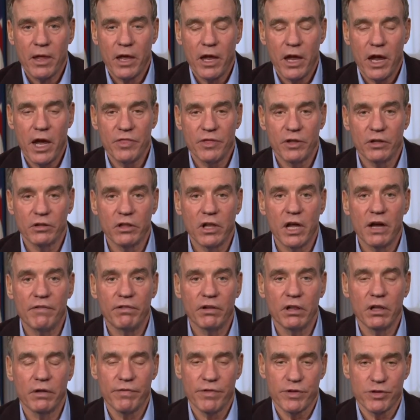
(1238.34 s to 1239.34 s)
And the
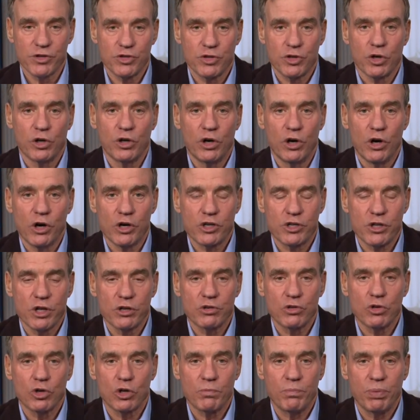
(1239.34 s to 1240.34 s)
level of the surge that
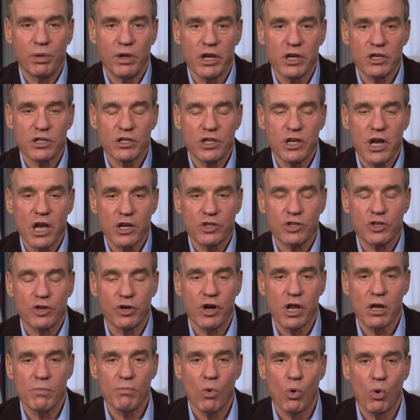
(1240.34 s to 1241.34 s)
took place
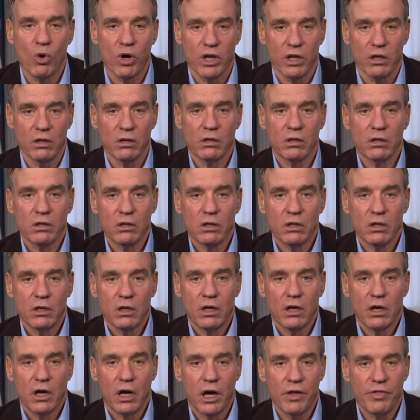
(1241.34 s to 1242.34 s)
yesterday morning,
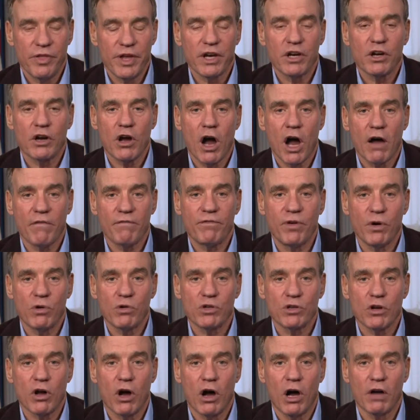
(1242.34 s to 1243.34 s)
I think, caught
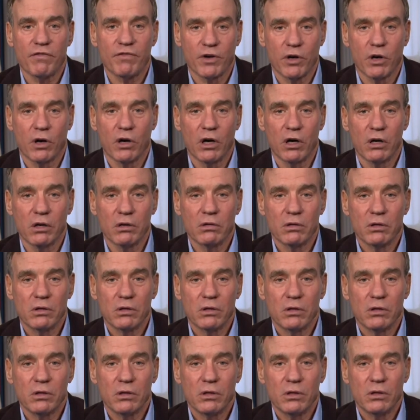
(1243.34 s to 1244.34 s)
folks off guard.
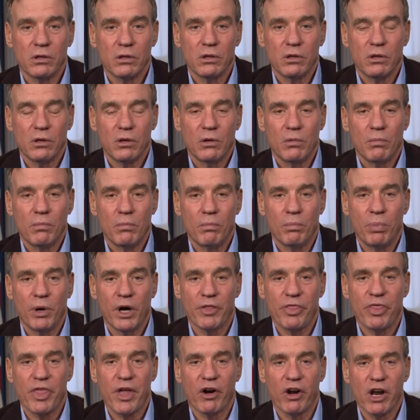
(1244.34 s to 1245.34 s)

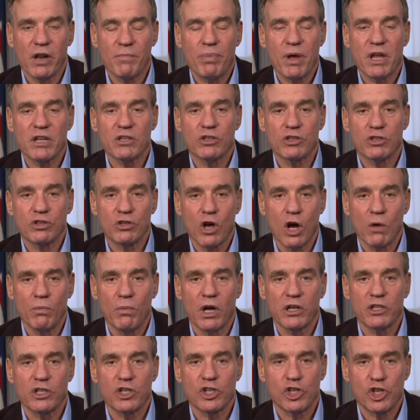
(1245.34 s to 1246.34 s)
But there had been so
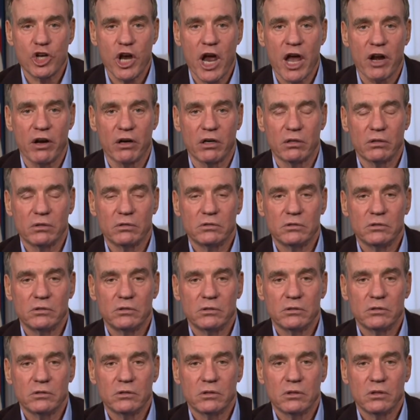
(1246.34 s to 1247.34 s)
much chatter
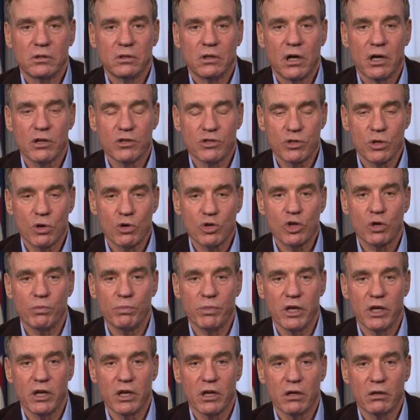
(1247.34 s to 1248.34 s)
on social
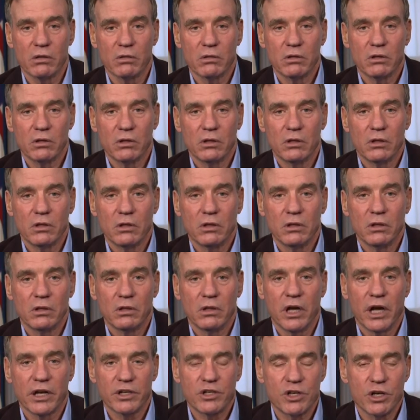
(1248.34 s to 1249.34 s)
media,
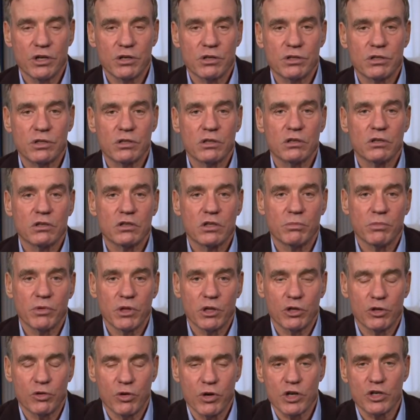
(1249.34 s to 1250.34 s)
not just some of
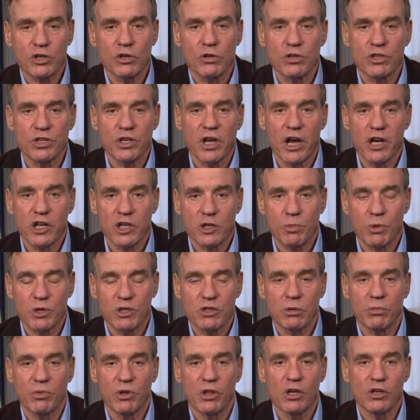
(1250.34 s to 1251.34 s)
the traditional sites, but
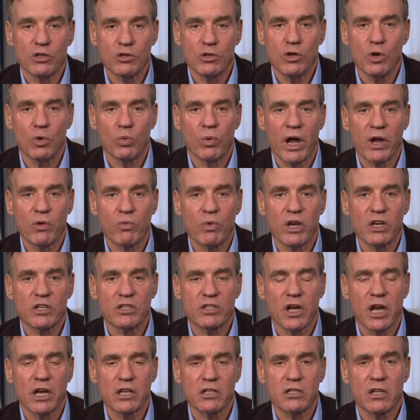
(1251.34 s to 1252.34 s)
some of these new right wing
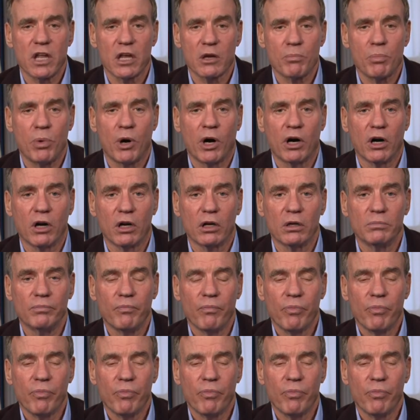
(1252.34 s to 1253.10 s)
sites like Parler,